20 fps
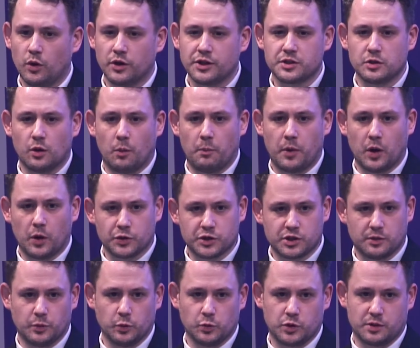It's not
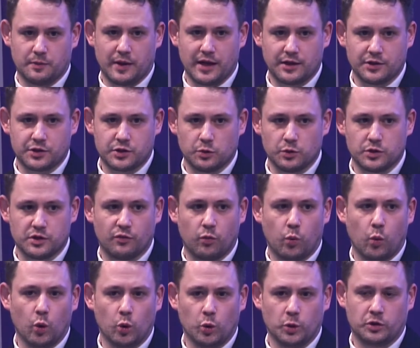possible to make a sort of
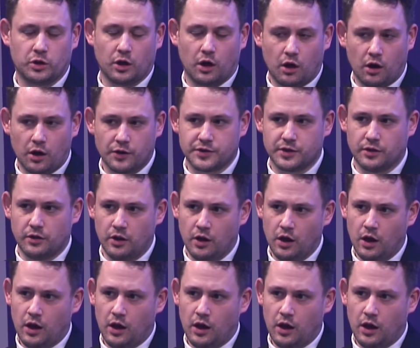walled garden